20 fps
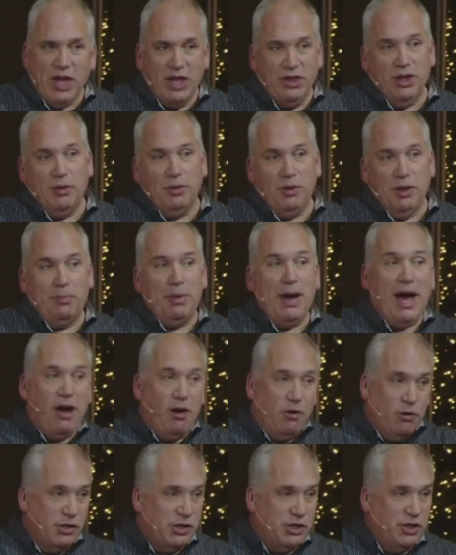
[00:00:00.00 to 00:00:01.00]
and the, the
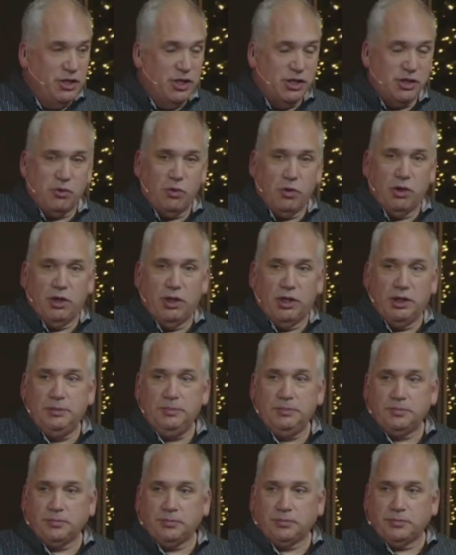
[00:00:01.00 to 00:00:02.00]
powers in this
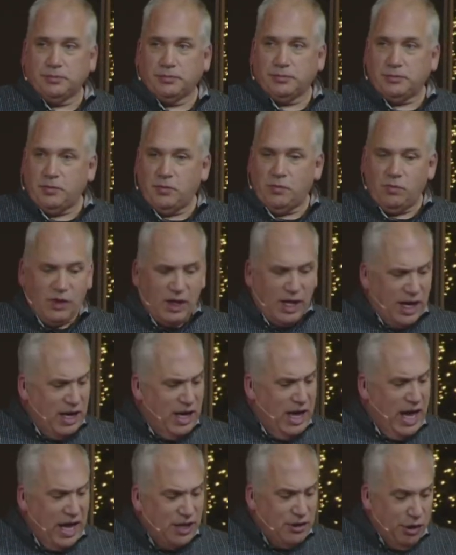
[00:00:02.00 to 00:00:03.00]
world
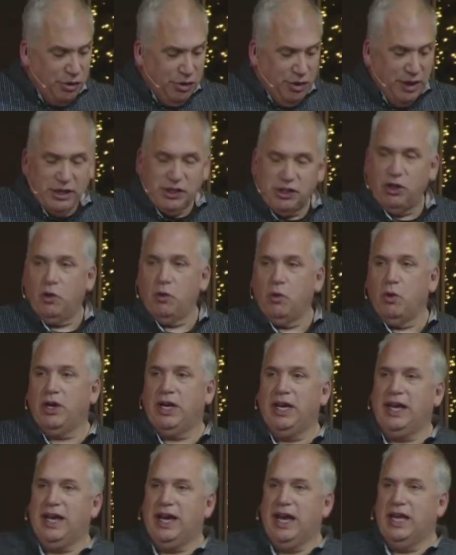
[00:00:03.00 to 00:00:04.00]
and the things that are
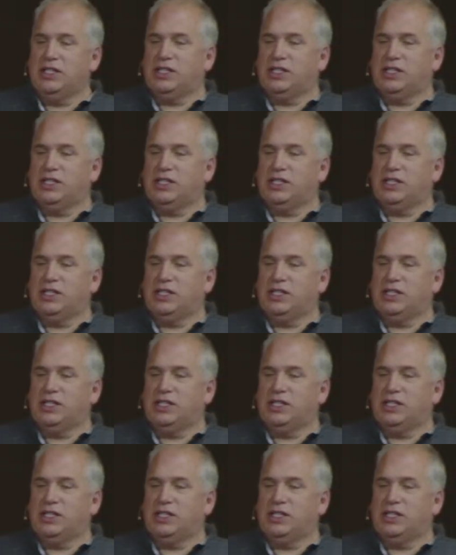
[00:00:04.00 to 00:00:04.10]
working